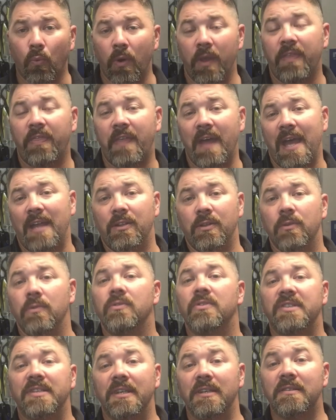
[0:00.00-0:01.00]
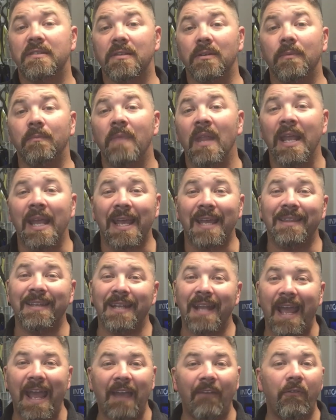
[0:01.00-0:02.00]
with that new system, and
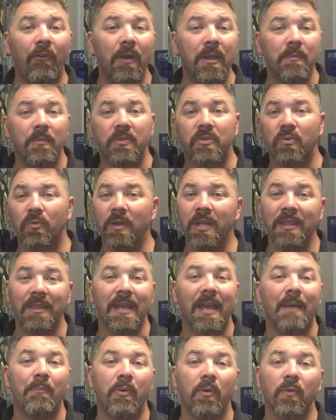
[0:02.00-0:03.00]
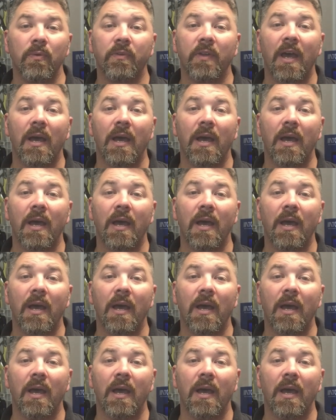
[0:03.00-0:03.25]
then halfway between that pool